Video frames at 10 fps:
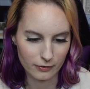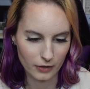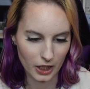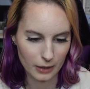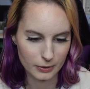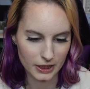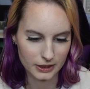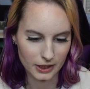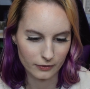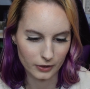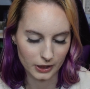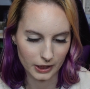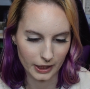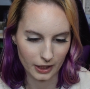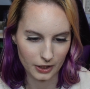vibes and
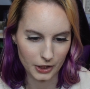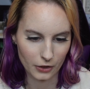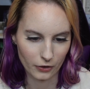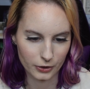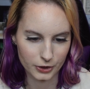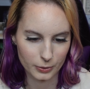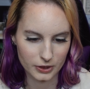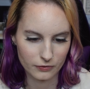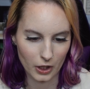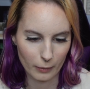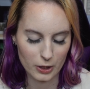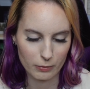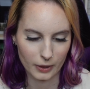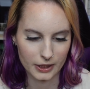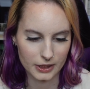definitely like ethereal, so it's very much
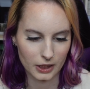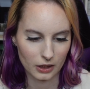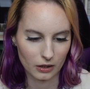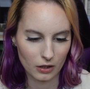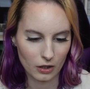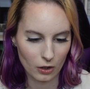blending